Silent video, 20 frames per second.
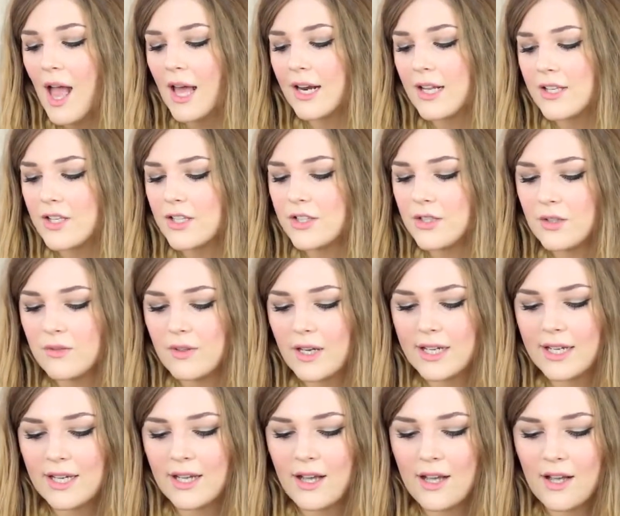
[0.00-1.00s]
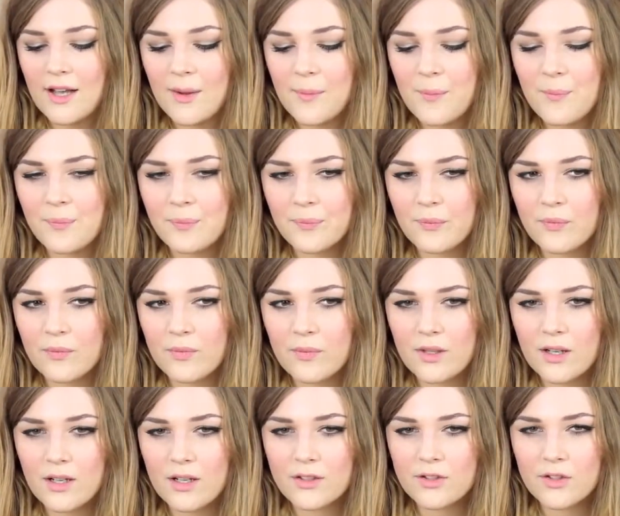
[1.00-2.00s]
And it's just sort of like a
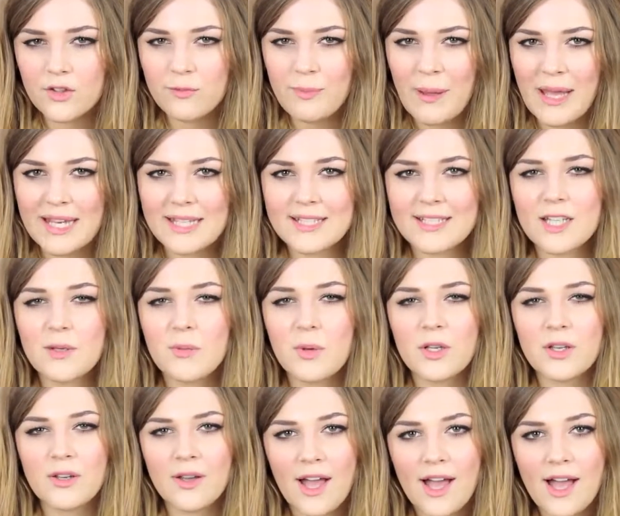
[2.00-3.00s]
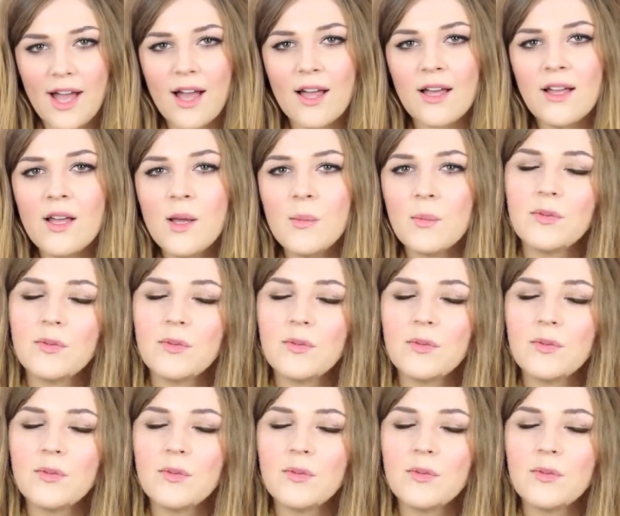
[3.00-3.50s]
sort of paste that you put in your hair